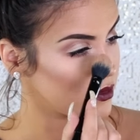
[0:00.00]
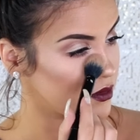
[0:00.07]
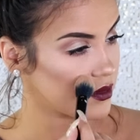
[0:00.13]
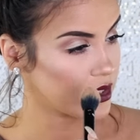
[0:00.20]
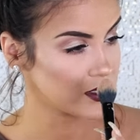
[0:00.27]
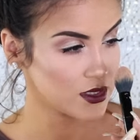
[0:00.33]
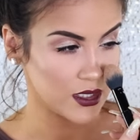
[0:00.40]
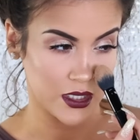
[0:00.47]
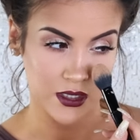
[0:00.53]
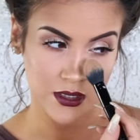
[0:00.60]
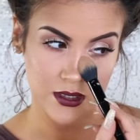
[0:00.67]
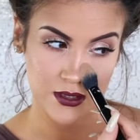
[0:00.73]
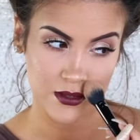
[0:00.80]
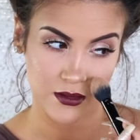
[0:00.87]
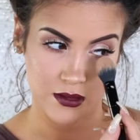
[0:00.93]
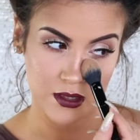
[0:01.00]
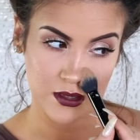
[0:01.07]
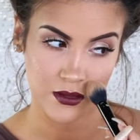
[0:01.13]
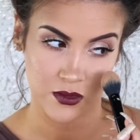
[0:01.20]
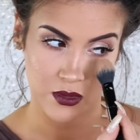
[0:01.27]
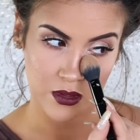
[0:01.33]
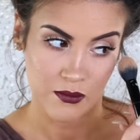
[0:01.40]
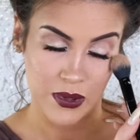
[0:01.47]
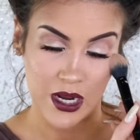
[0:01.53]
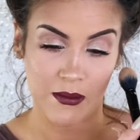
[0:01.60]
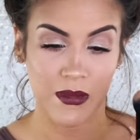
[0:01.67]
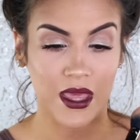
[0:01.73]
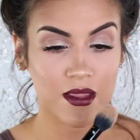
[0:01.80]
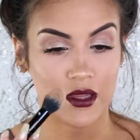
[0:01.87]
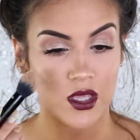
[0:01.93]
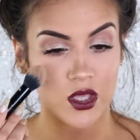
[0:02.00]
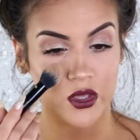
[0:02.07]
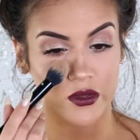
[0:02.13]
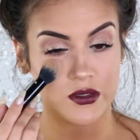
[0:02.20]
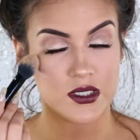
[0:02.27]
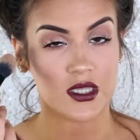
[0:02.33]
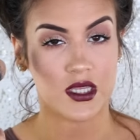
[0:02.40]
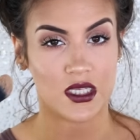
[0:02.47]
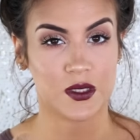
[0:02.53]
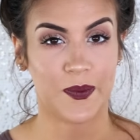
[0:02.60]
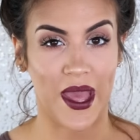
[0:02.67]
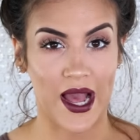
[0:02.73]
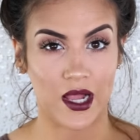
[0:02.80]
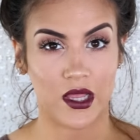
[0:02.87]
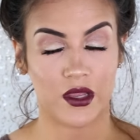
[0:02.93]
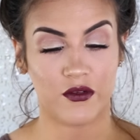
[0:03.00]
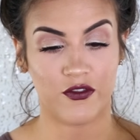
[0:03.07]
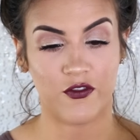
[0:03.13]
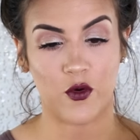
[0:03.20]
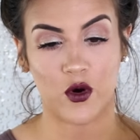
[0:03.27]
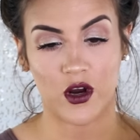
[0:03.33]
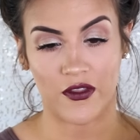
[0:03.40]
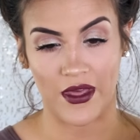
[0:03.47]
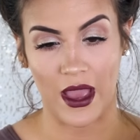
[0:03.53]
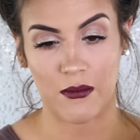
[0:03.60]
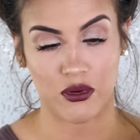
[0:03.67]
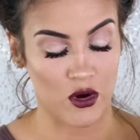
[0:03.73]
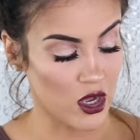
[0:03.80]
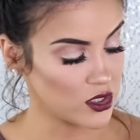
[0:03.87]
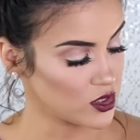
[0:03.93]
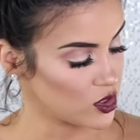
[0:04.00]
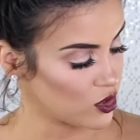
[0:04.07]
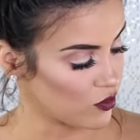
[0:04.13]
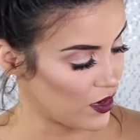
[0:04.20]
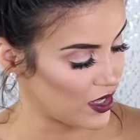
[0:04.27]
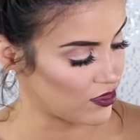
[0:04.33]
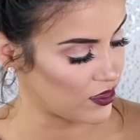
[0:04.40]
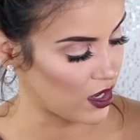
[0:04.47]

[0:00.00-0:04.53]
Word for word: Oh, that's nice. But I mainly use this palette for that bronzer right